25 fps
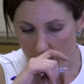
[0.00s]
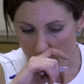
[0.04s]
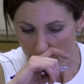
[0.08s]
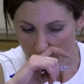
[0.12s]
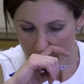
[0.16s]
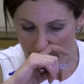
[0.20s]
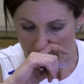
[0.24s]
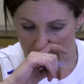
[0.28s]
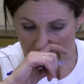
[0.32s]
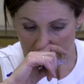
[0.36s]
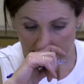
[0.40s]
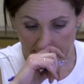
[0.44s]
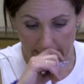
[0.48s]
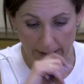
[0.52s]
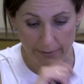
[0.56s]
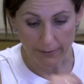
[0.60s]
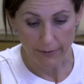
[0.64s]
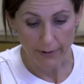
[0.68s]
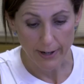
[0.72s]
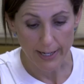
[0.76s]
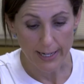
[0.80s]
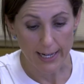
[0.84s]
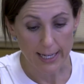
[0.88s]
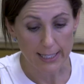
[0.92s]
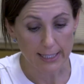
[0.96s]
When making
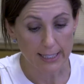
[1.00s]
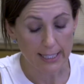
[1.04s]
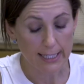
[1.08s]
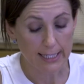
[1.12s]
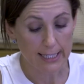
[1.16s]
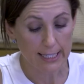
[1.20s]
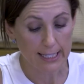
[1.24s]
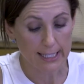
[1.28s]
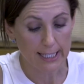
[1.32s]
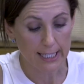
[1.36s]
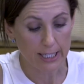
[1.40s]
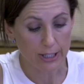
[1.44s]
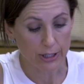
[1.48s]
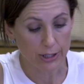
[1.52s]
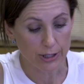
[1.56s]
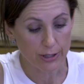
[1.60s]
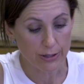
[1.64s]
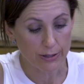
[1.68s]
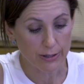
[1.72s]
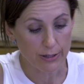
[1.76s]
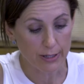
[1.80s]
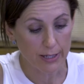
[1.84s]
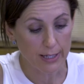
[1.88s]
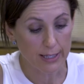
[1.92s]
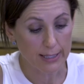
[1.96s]
financial
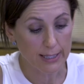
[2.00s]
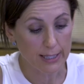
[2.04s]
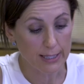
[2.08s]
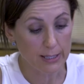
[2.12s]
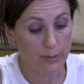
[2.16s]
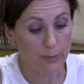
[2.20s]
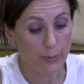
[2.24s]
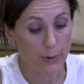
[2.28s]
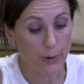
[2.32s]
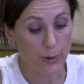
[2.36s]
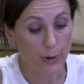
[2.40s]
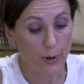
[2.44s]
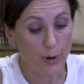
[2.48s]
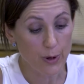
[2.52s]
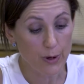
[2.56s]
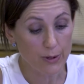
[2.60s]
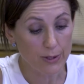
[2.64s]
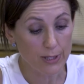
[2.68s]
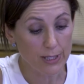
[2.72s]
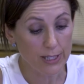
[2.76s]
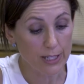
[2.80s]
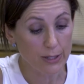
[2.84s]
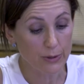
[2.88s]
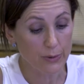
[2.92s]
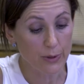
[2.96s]
decisions, it is more
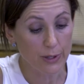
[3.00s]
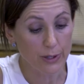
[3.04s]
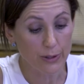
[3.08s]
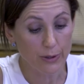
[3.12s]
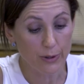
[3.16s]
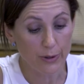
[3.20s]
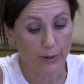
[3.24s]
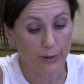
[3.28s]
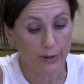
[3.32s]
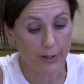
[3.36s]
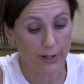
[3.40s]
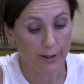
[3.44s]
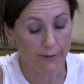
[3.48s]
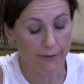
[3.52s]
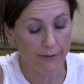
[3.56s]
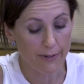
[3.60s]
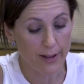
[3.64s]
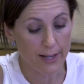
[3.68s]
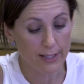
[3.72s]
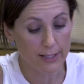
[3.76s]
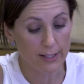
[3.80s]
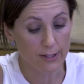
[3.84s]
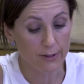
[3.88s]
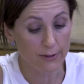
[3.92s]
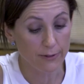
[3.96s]
costly to ignore the
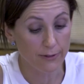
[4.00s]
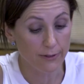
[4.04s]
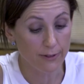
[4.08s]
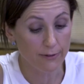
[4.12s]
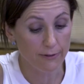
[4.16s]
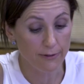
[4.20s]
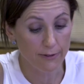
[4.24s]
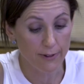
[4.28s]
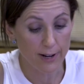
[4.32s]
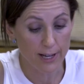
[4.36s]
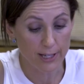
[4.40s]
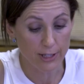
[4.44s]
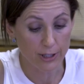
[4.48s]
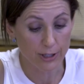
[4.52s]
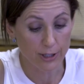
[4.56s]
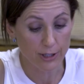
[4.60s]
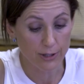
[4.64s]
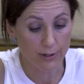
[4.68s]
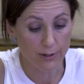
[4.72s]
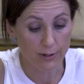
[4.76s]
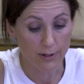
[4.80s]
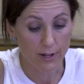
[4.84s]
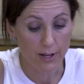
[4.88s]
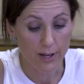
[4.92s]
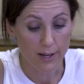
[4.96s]
effects of
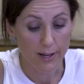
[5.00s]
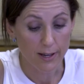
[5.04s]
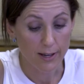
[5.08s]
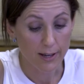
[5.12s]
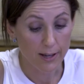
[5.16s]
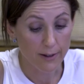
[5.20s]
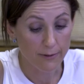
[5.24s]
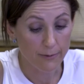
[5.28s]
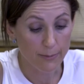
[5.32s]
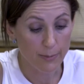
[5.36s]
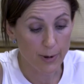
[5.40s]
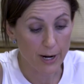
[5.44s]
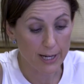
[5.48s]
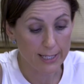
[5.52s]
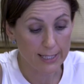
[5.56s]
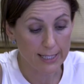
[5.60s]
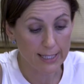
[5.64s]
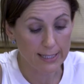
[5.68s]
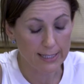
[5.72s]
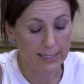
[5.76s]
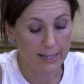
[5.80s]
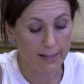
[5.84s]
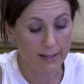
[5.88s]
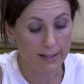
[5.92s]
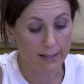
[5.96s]
inflation if
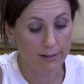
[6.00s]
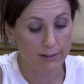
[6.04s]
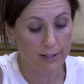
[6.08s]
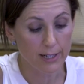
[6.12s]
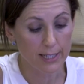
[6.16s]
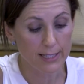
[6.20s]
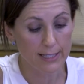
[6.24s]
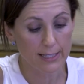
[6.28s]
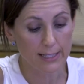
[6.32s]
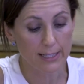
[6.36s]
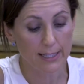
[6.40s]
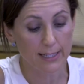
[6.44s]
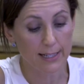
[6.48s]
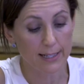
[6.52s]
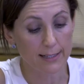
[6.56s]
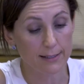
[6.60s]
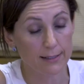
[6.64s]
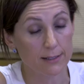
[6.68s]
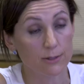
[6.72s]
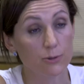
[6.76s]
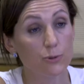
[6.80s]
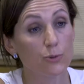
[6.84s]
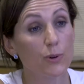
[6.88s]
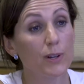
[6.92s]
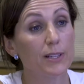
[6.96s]
prices are increasing
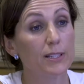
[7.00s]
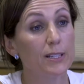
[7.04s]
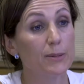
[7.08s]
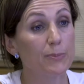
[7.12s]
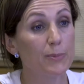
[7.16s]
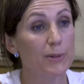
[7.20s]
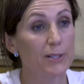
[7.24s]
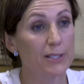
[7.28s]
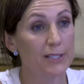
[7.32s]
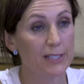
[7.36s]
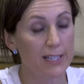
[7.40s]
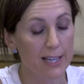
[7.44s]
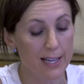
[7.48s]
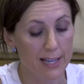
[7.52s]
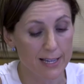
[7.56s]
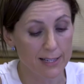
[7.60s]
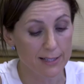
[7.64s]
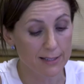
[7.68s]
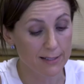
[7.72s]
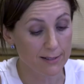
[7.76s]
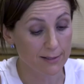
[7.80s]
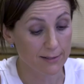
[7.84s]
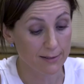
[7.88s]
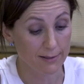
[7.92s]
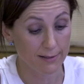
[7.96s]
at
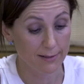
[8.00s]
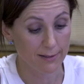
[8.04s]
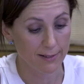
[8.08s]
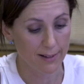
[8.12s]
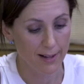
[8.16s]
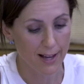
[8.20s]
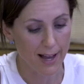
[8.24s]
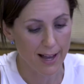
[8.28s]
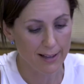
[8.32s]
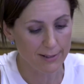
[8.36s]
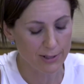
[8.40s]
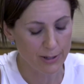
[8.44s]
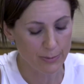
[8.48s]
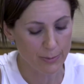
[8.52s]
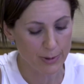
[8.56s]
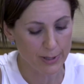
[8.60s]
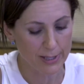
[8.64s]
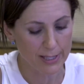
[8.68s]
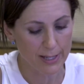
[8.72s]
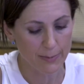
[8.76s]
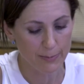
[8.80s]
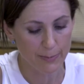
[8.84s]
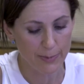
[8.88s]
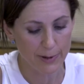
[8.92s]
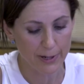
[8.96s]
20% or
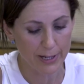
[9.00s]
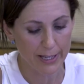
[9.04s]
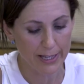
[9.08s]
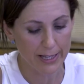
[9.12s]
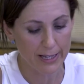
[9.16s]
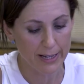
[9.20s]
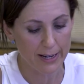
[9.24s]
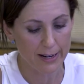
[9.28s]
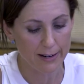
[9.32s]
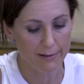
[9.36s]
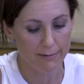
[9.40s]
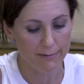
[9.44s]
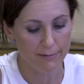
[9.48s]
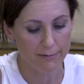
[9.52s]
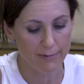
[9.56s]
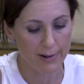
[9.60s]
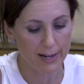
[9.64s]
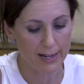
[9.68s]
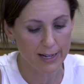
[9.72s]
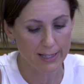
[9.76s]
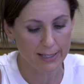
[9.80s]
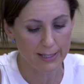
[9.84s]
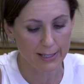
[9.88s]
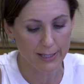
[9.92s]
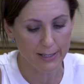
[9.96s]
100% per year
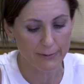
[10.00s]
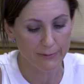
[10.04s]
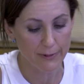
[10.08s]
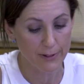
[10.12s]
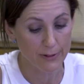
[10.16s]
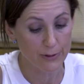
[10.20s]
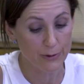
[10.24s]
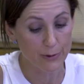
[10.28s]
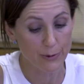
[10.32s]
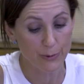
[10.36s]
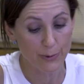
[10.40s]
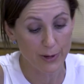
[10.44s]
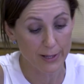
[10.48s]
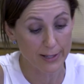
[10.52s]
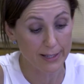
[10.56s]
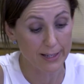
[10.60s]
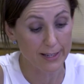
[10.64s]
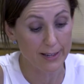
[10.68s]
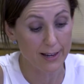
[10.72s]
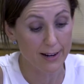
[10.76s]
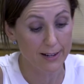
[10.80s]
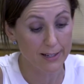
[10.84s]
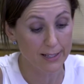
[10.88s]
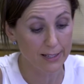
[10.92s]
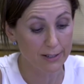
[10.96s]
relative to when
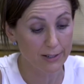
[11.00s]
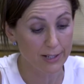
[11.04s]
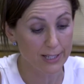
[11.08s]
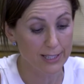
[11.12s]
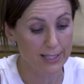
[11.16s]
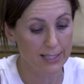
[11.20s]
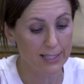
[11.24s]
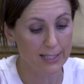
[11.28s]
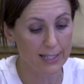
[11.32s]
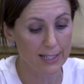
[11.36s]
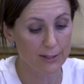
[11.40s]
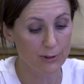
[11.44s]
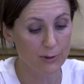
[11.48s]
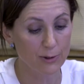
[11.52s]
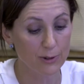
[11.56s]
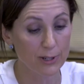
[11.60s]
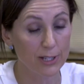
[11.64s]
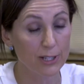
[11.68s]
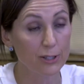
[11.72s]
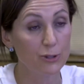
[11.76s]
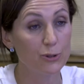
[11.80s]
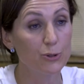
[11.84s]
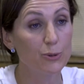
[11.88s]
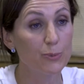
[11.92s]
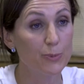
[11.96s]
they are increasing at
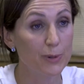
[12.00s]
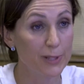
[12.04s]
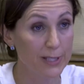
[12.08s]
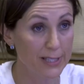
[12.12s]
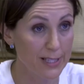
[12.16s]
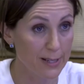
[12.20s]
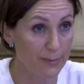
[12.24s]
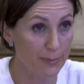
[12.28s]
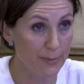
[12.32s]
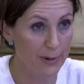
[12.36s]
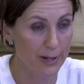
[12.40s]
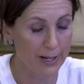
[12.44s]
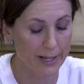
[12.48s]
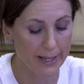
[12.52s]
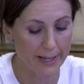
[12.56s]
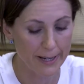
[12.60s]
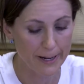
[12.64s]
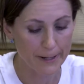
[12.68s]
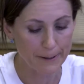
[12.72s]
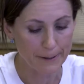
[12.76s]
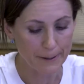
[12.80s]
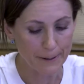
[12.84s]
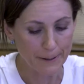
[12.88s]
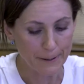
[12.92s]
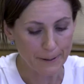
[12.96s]
only 2% per
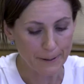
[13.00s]
year.